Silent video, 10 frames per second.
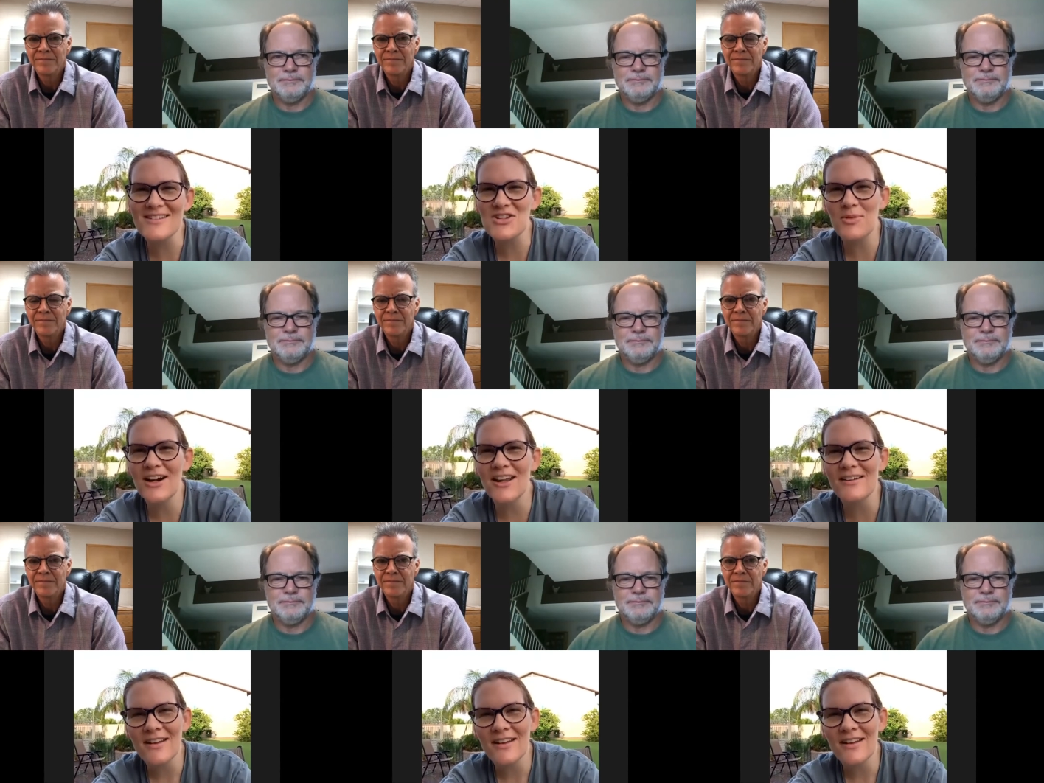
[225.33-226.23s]
Speaker 1: part of
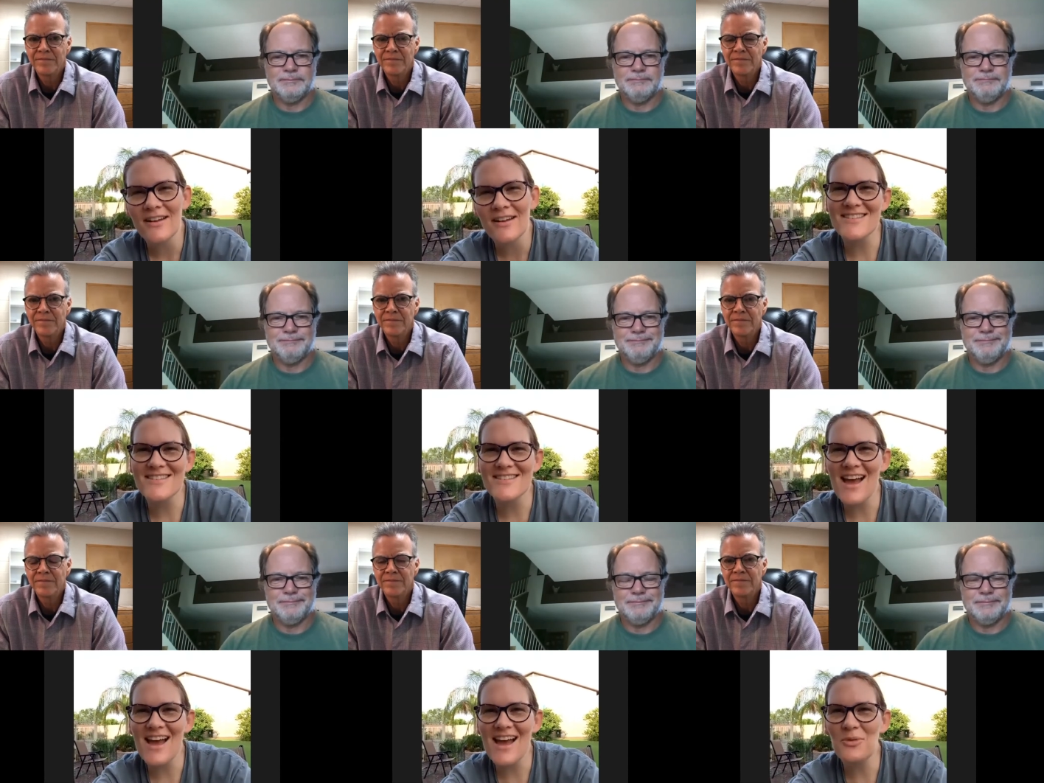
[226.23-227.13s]
this is
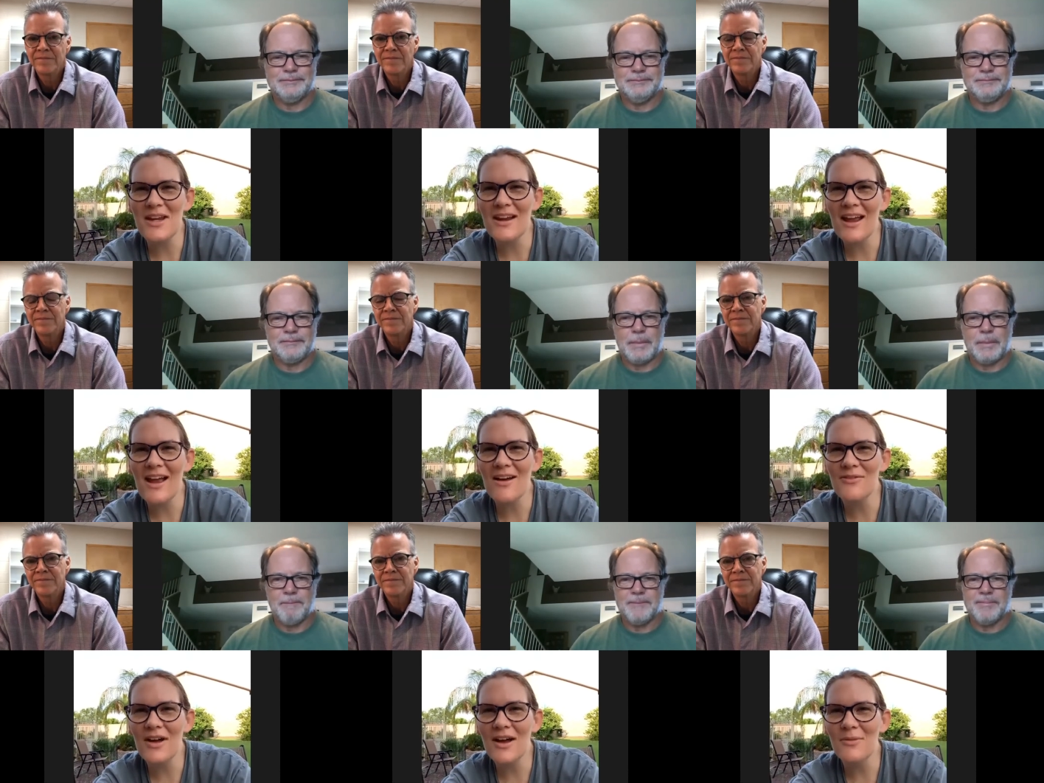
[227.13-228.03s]
that we have
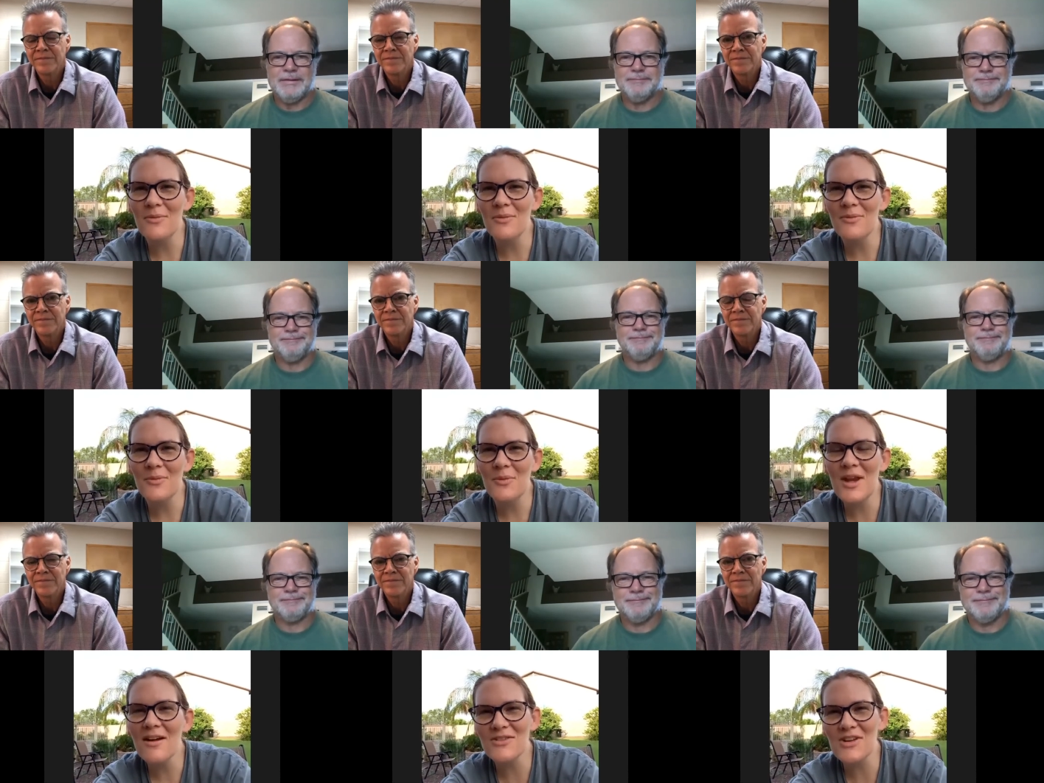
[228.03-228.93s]
um, we have
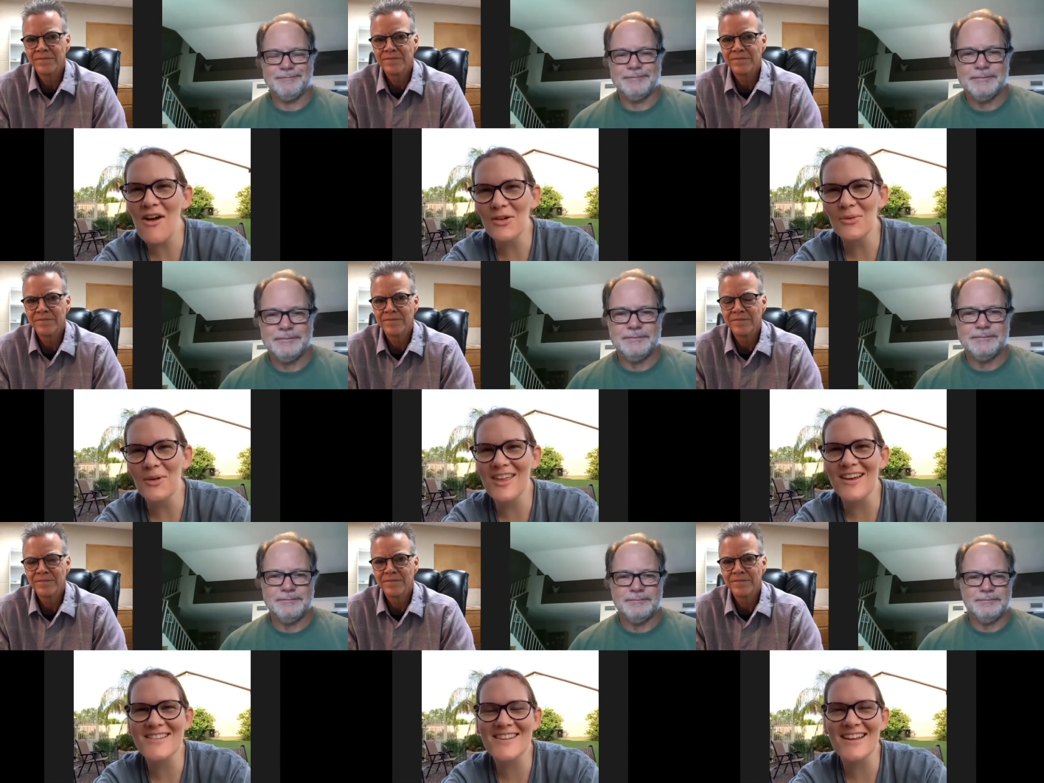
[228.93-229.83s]
Donald with us,
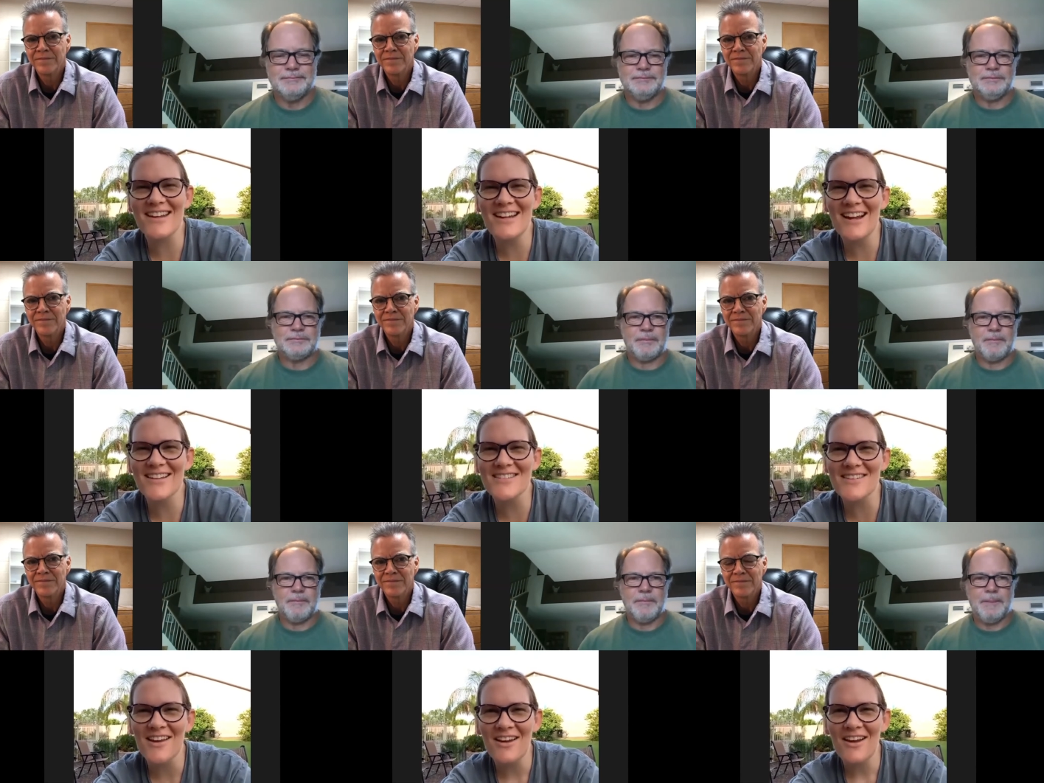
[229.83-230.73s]
and he has
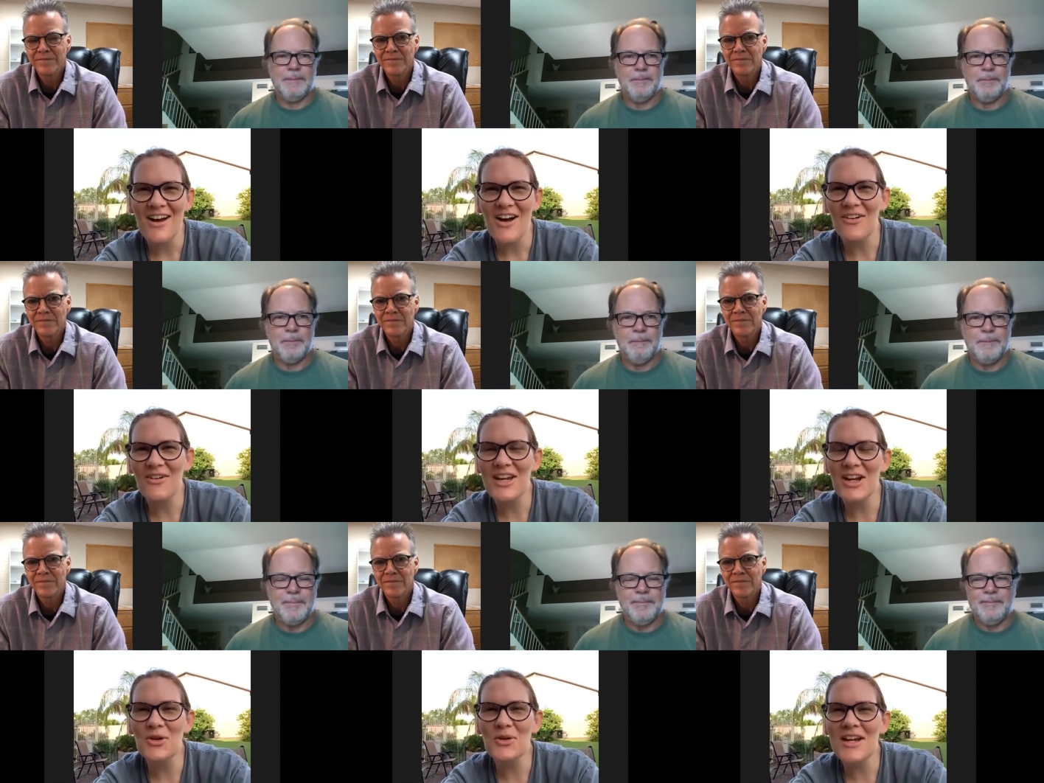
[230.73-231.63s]
already
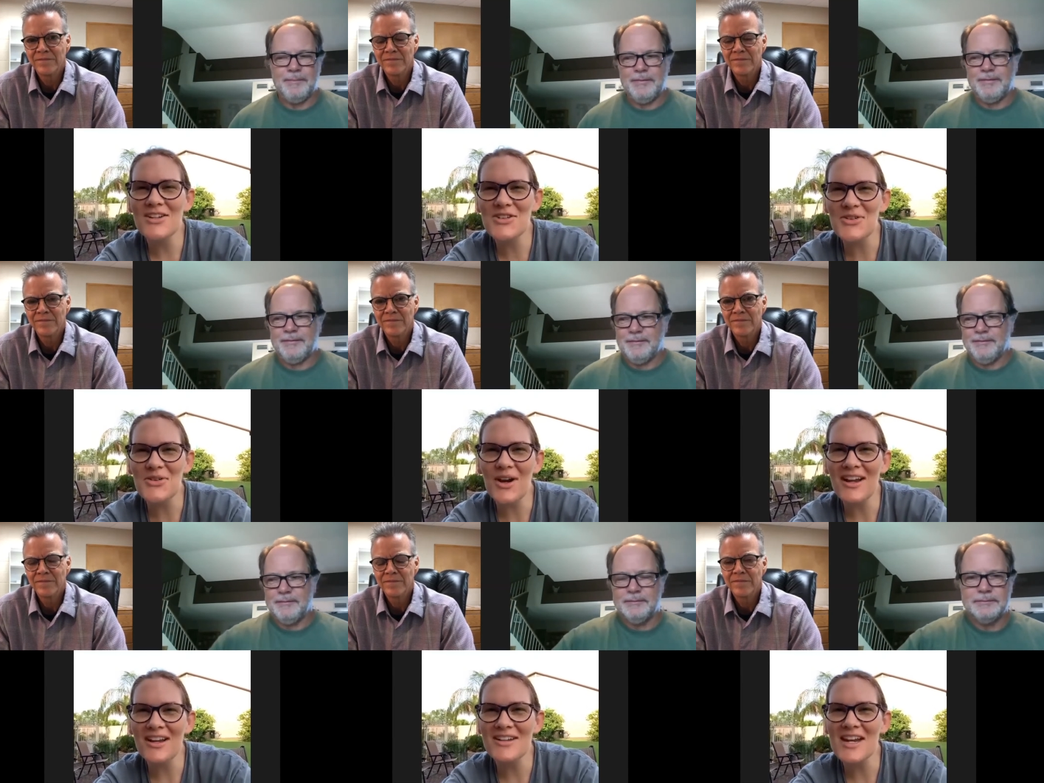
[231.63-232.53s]
agreed to kind of
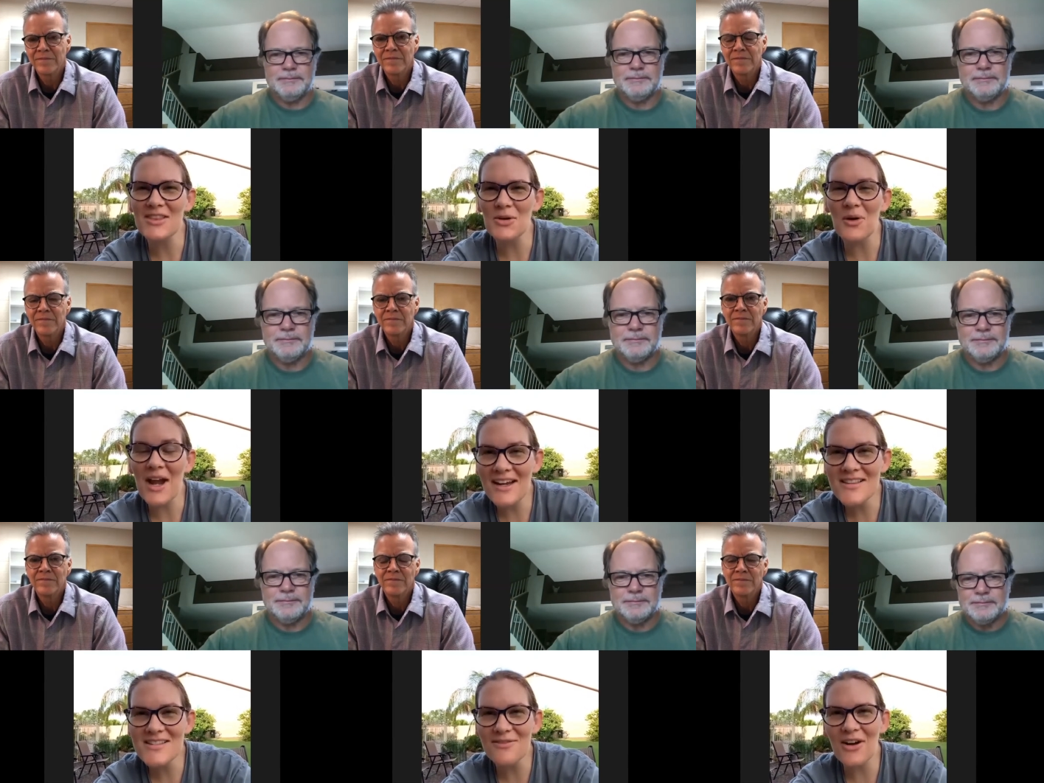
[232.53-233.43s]
take the reins
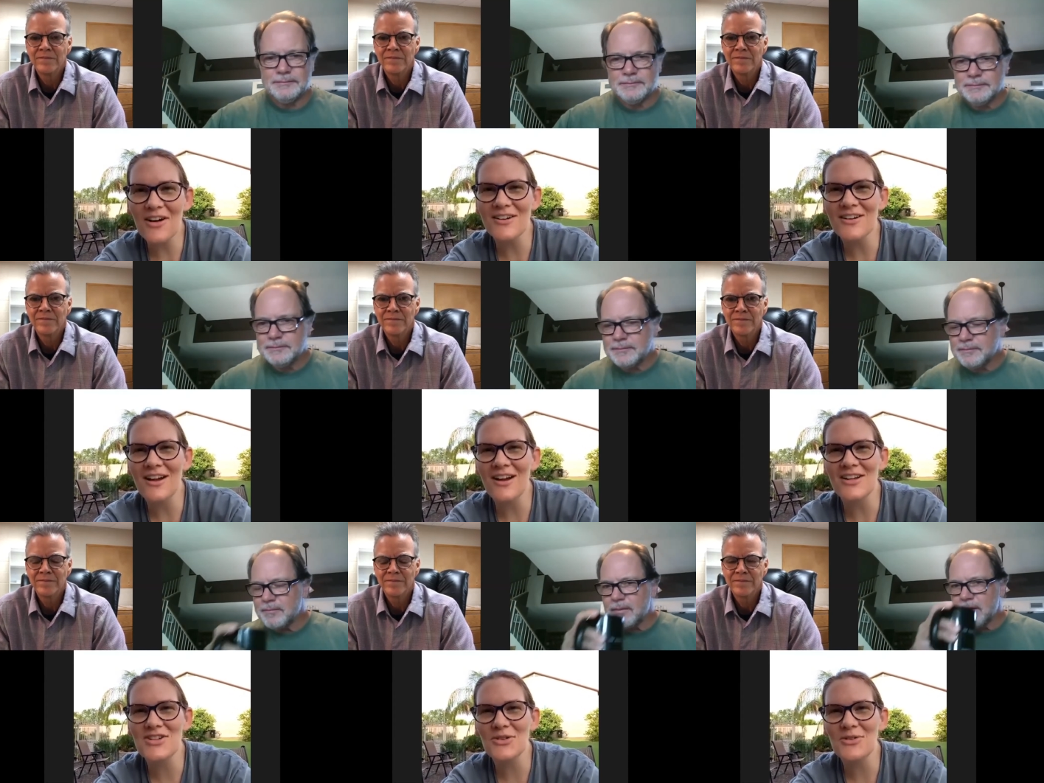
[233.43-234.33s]
of our uh,
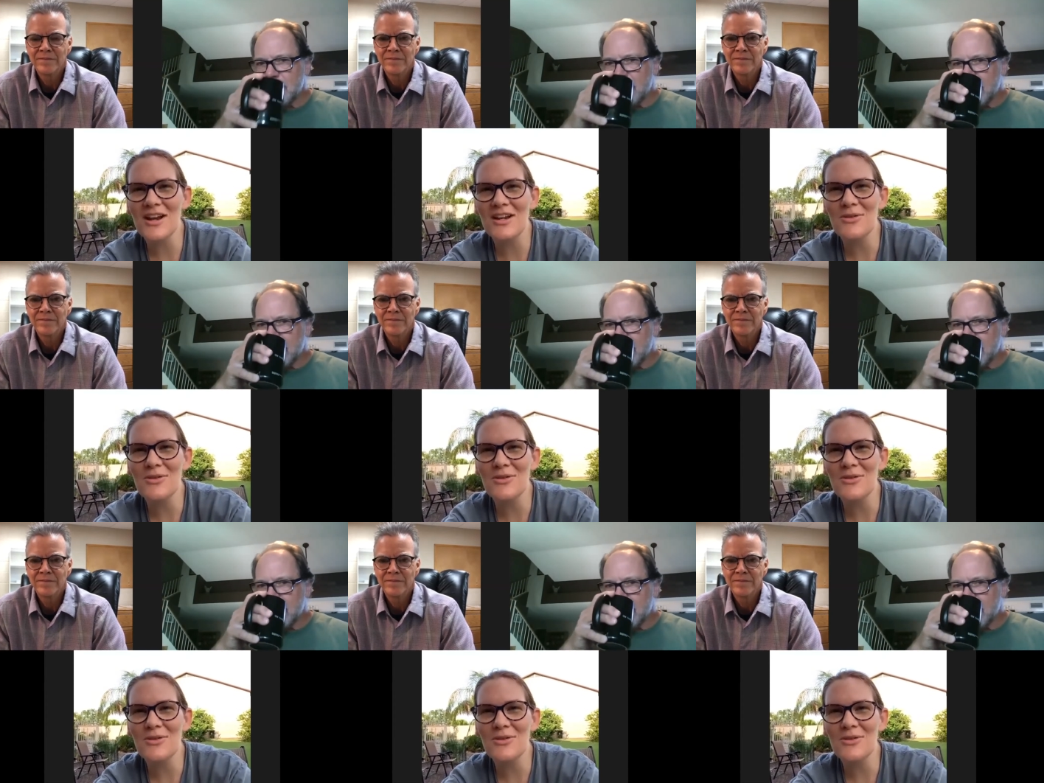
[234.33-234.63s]
children and youth